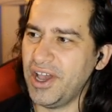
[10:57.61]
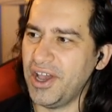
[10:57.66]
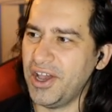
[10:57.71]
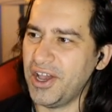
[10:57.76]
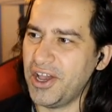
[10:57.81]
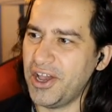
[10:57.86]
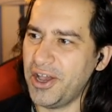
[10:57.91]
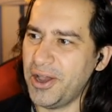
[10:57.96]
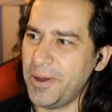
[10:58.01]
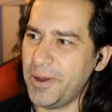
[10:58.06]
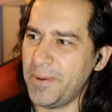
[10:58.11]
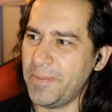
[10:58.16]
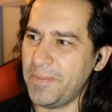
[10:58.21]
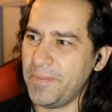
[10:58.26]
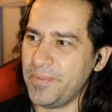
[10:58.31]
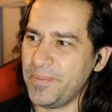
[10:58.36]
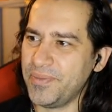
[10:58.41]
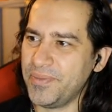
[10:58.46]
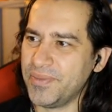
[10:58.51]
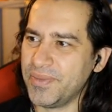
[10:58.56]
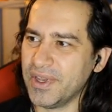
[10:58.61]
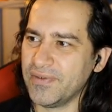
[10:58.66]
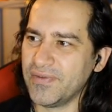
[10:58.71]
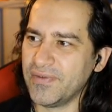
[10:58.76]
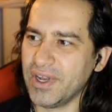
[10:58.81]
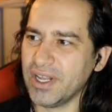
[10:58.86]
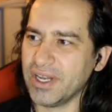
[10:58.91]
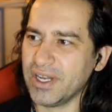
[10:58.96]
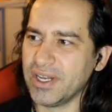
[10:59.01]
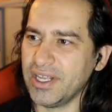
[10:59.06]

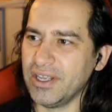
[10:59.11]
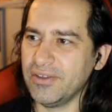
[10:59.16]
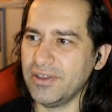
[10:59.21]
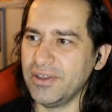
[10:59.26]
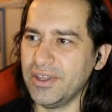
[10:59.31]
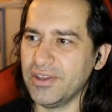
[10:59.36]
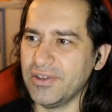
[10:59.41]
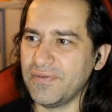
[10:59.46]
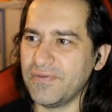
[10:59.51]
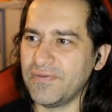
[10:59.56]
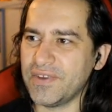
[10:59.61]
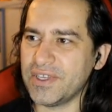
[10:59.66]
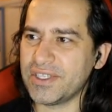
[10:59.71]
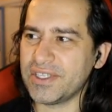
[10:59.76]
Definitely the